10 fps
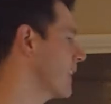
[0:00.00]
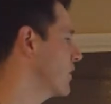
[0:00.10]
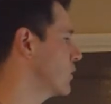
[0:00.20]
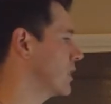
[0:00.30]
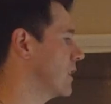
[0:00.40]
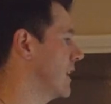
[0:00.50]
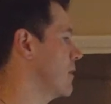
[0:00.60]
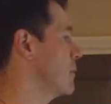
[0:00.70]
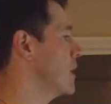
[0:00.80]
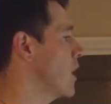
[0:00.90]
You can
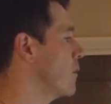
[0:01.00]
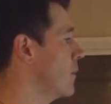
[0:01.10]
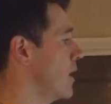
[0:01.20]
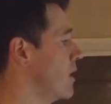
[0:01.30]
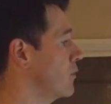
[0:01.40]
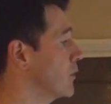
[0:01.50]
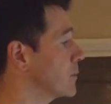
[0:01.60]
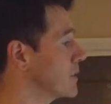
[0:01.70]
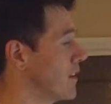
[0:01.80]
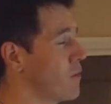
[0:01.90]
hit me up,
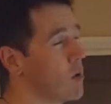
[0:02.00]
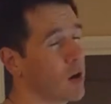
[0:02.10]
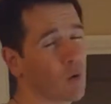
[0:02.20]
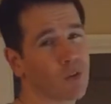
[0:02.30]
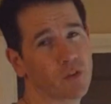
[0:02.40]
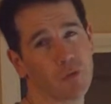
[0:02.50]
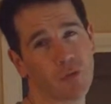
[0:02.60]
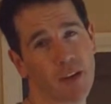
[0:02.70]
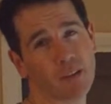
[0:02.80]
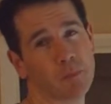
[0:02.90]
Freedom 7 Motocross on
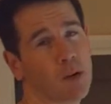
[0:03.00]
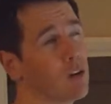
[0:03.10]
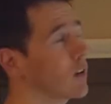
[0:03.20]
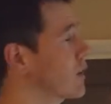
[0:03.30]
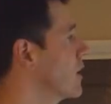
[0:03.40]
Facebook.